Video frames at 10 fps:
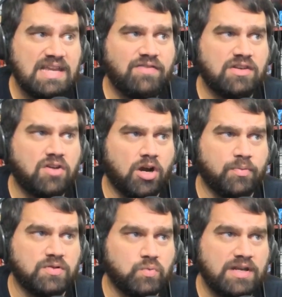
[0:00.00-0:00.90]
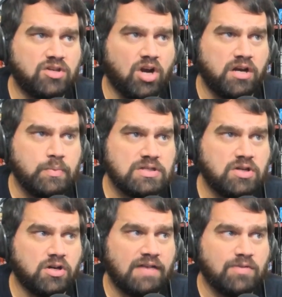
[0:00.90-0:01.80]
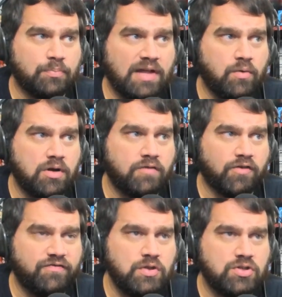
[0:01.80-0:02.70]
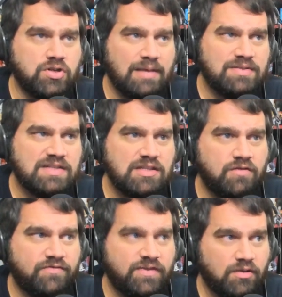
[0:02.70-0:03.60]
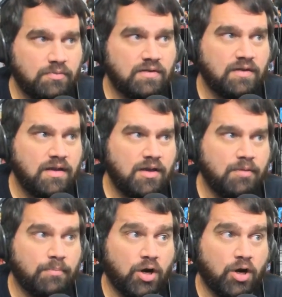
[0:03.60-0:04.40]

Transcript: David Harbour's Red Guardian return after Black Widow for future MCU films.